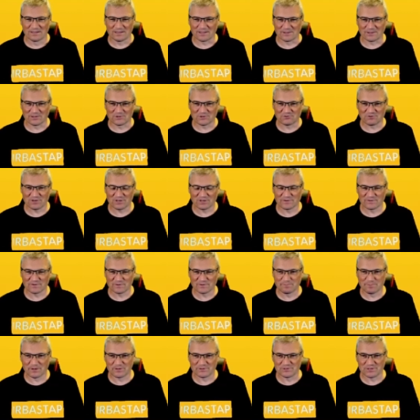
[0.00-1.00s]
the
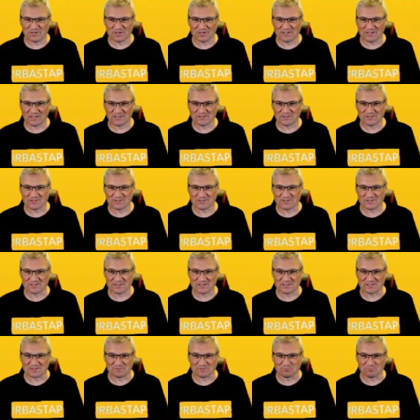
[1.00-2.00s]
transfer budget at the end of the
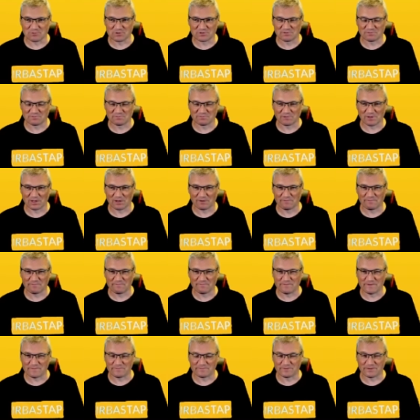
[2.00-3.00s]
season was like
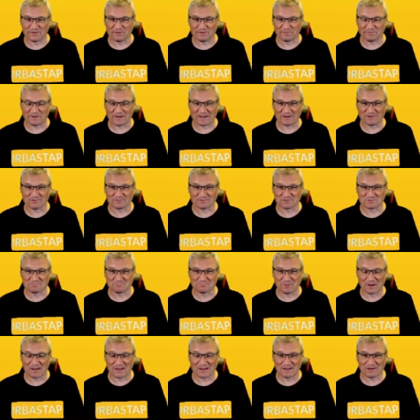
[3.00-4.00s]

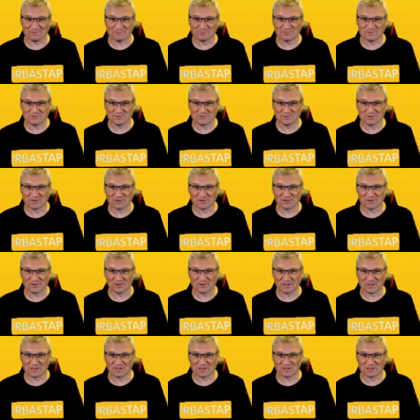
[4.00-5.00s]
£50,000. I
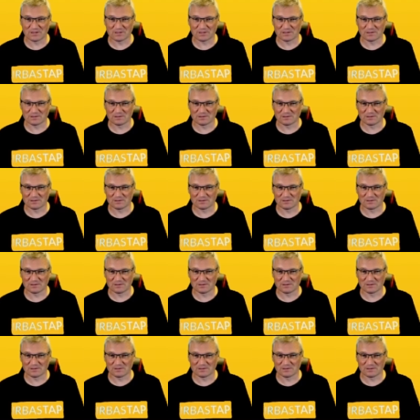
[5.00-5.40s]
think